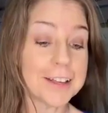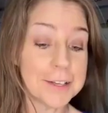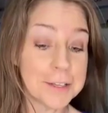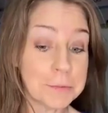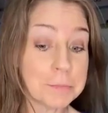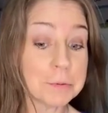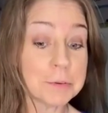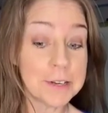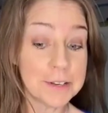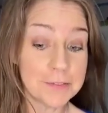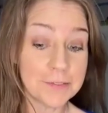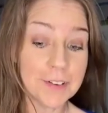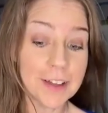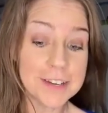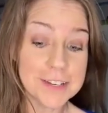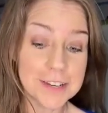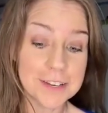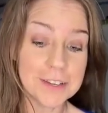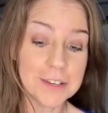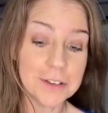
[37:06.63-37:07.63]
Uh, it's pretty
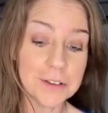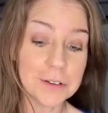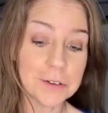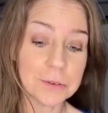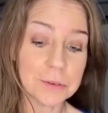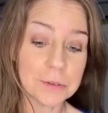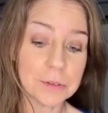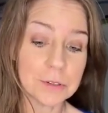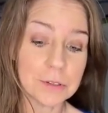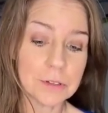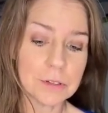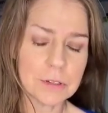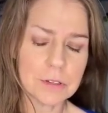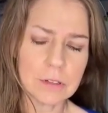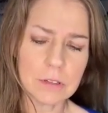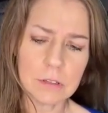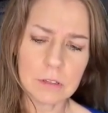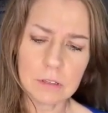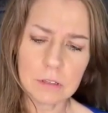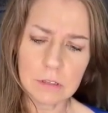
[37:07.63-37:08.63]
fun to do.
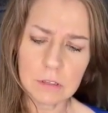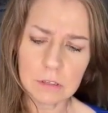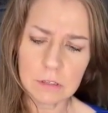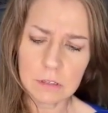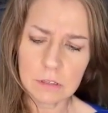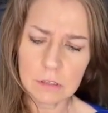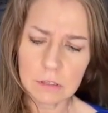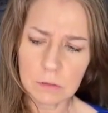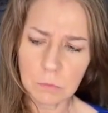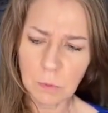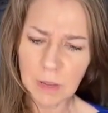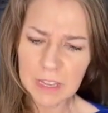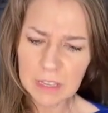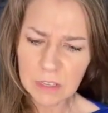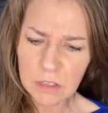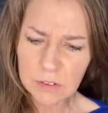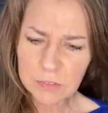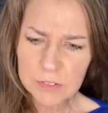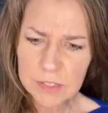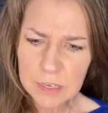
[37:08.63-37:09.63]
Wait,
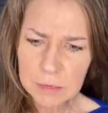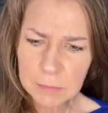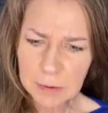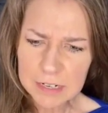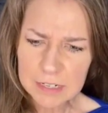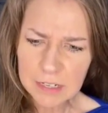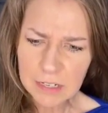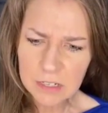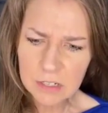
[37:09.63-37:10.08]
you've seen my